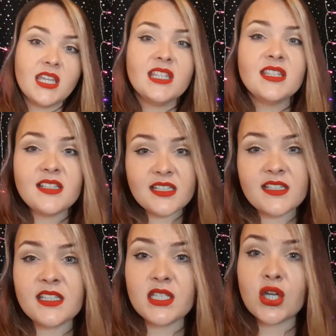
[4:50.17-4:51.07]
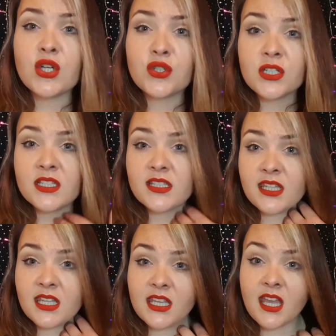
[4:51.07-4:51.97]
In the 1600s,
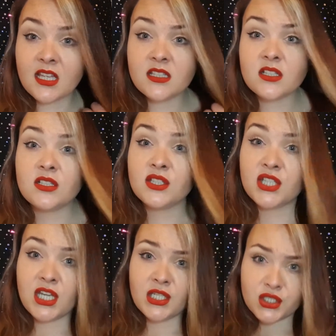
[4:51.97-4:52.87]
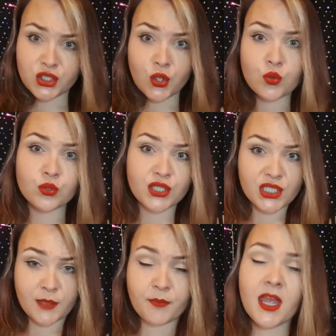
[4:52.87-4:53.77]
the castle changed
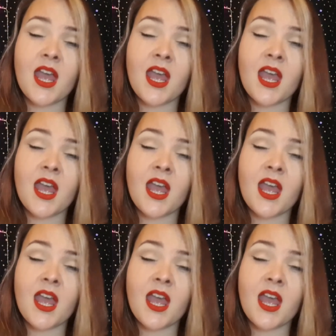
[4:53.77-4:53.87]
ownership,